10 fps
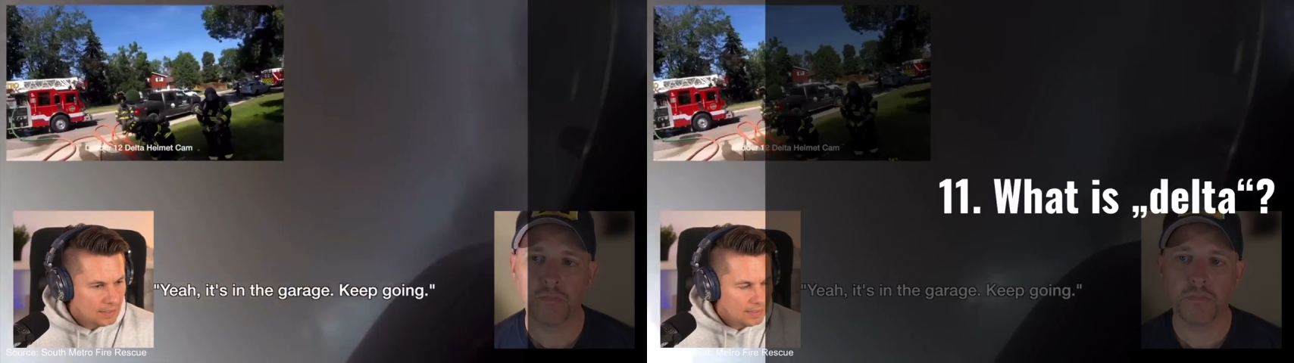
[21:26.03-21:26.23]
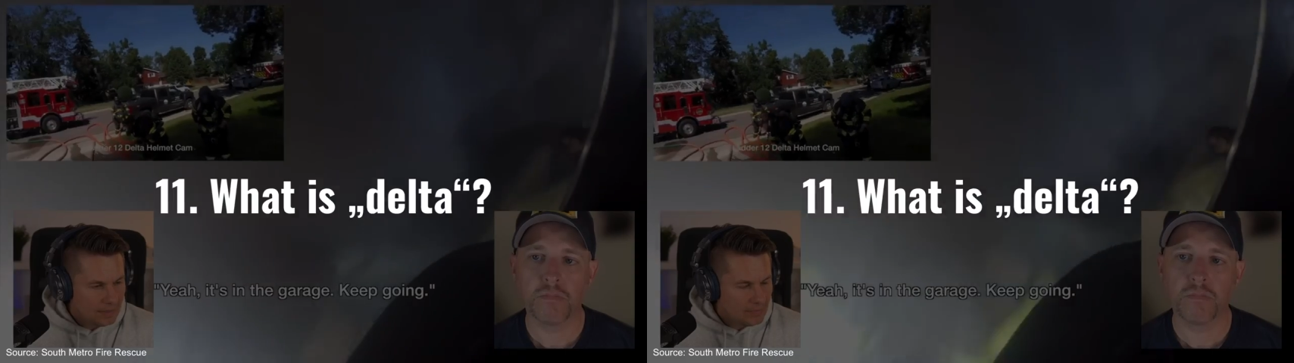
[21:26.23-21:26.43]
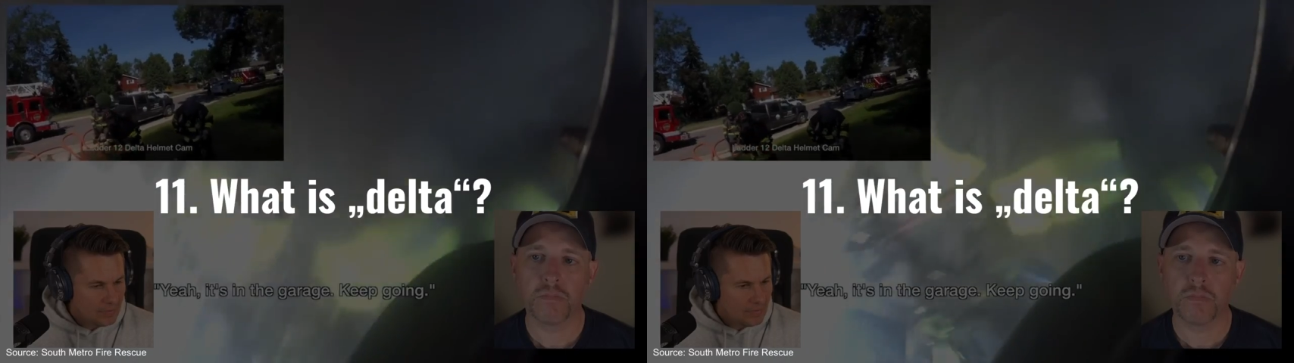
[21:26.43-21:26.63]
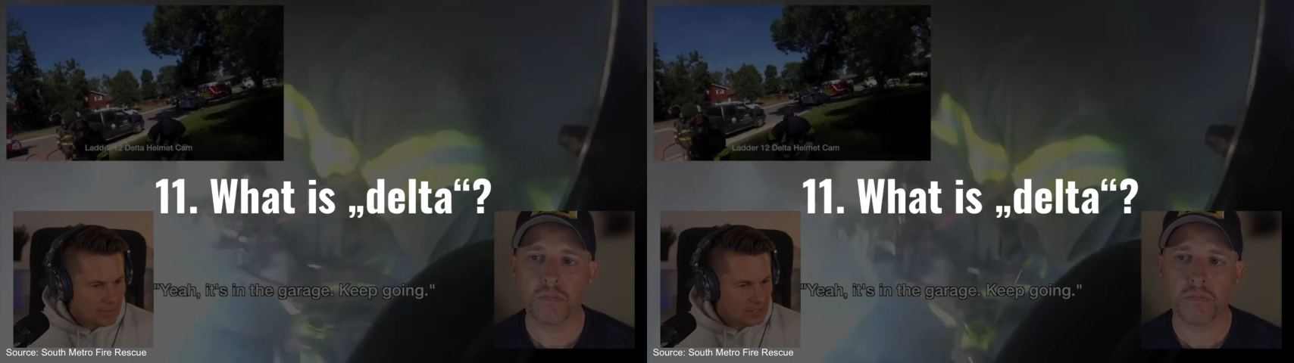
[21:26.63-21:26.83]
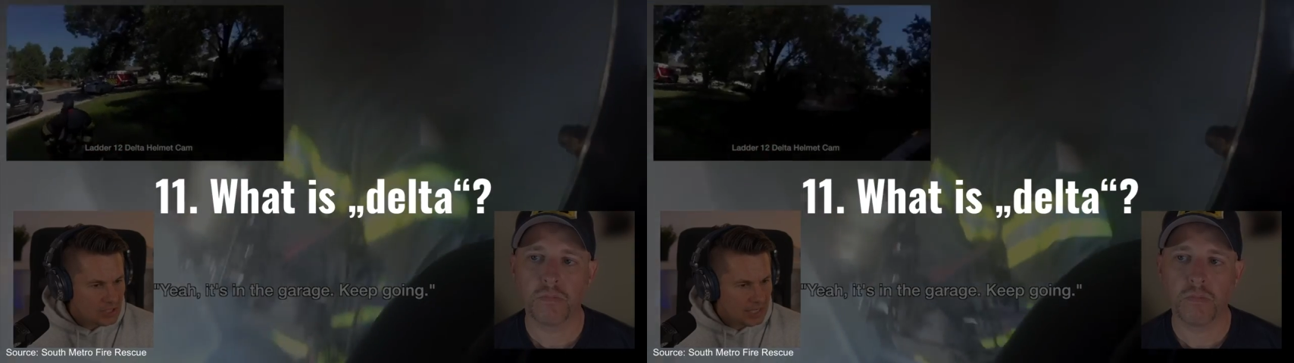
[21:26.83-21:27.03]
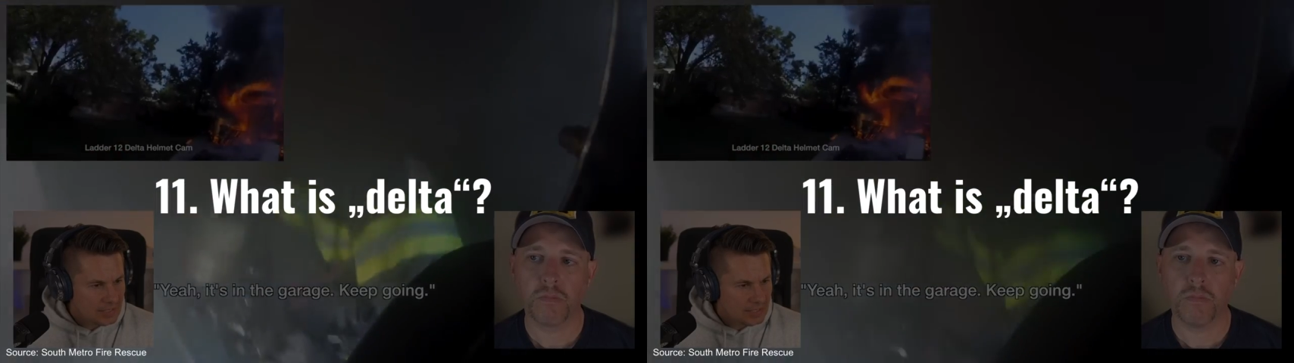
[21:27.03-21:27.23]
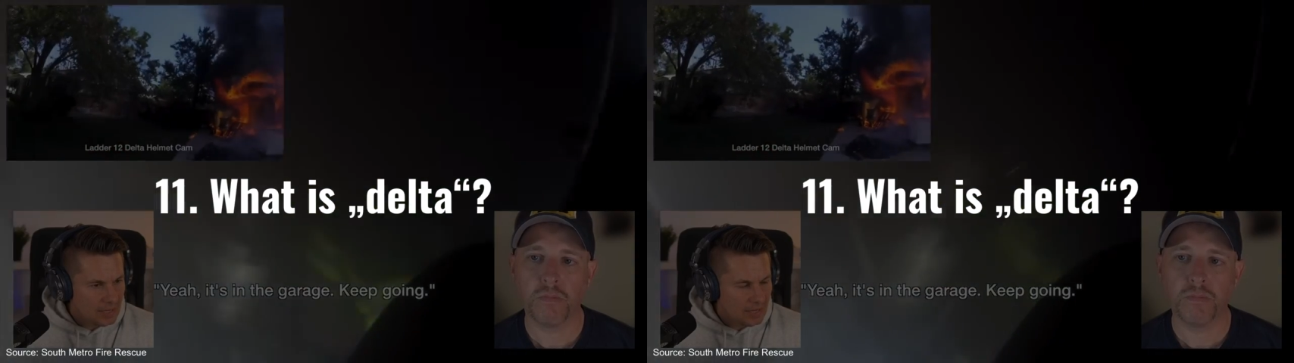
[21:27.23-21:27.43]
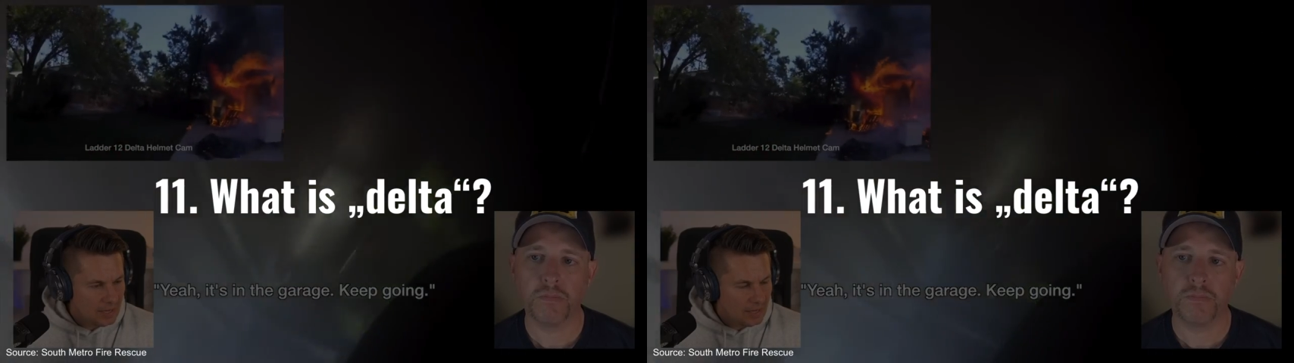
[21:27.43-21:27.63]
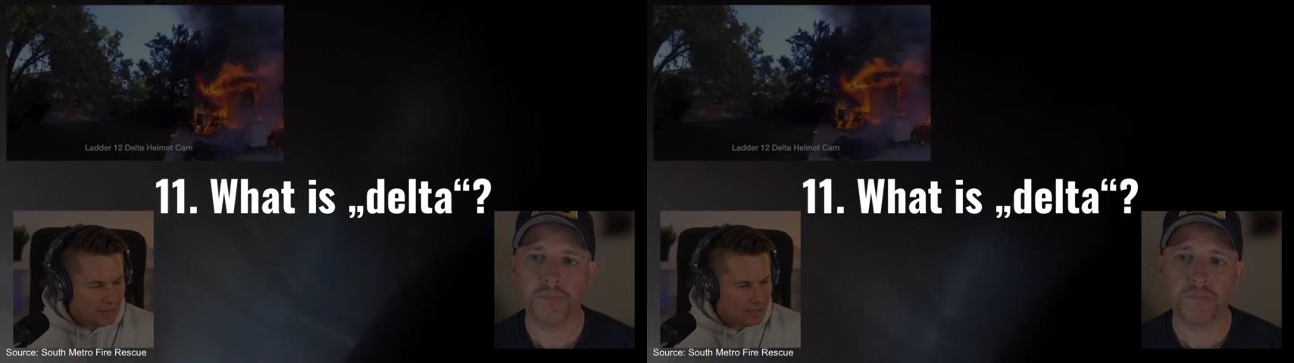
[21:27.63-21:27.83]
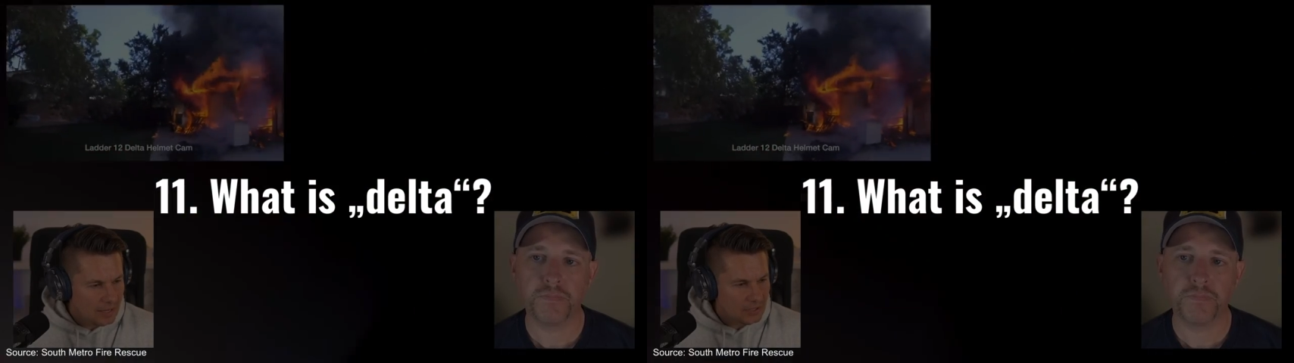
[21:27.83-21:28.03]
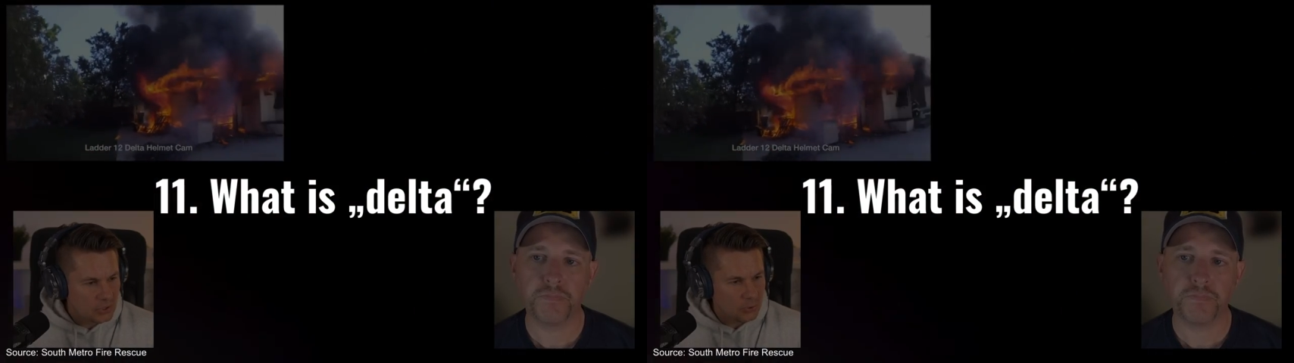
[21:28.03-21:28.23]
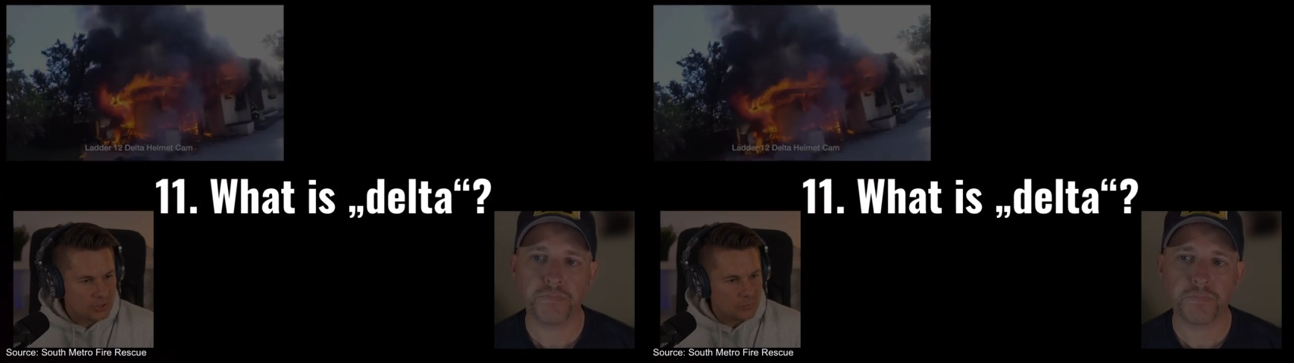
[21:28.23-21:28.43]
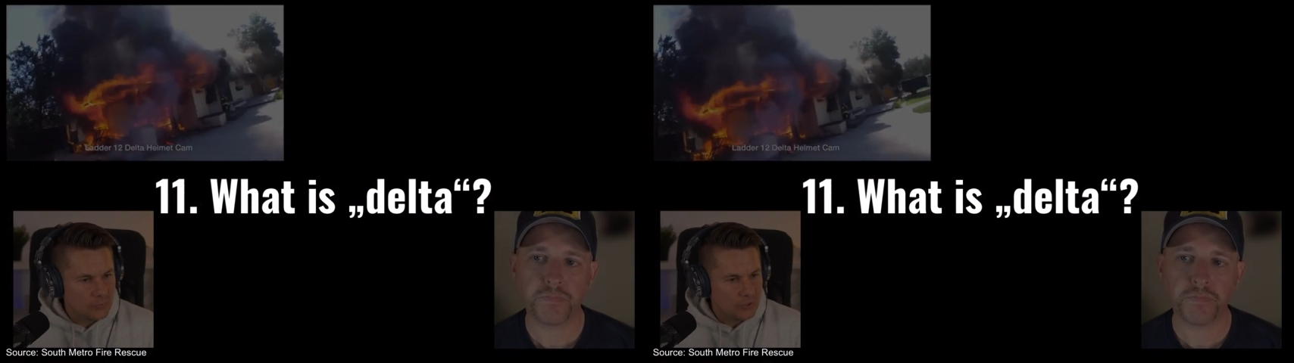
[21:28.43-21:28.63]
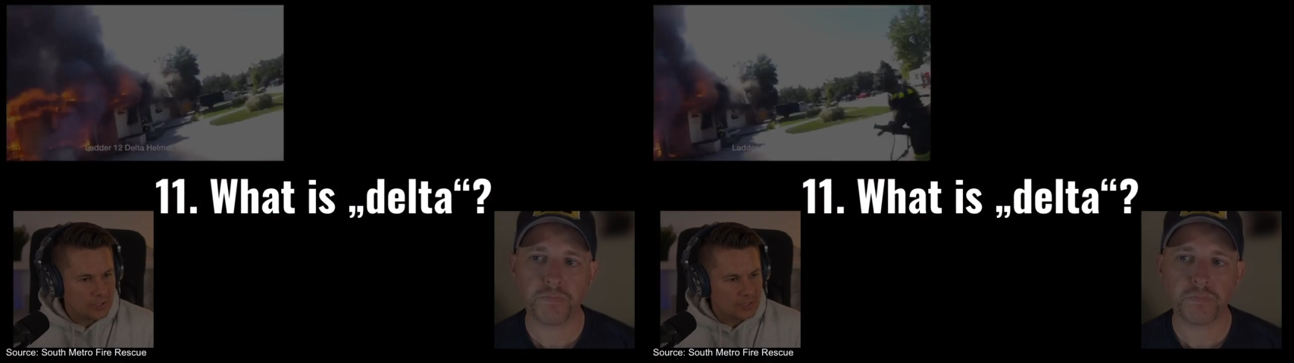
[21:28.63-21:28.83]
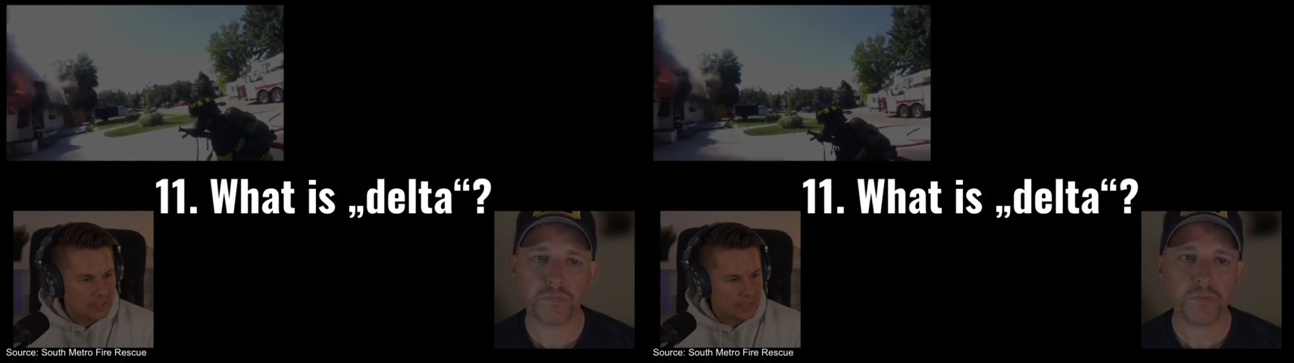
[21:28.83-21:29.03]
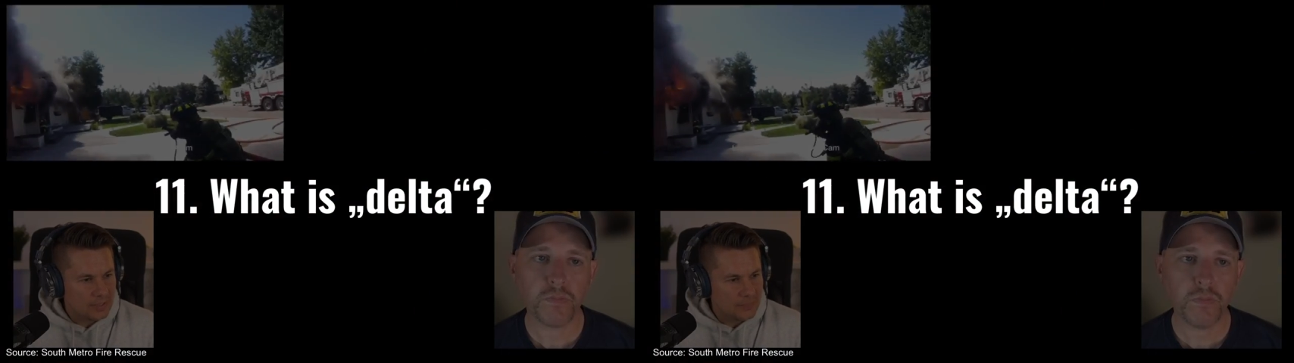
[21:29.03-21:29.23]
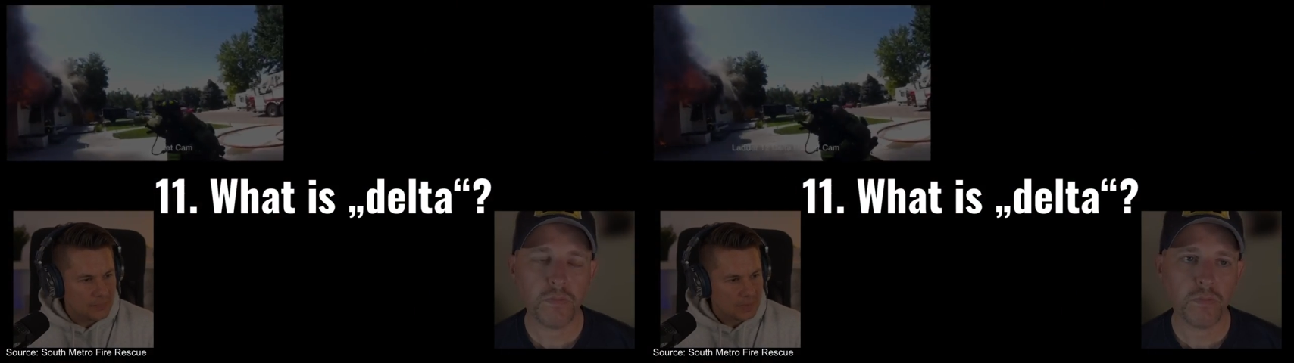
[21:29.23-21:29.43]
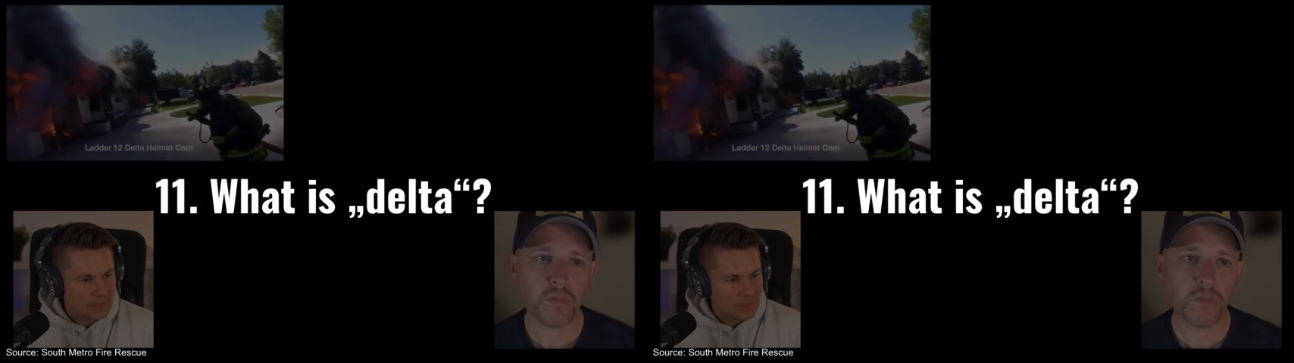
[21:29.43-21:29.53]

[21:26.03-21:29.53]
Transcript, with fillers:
Speaker 1: Uh, it, that's just a, a, a short word. Um,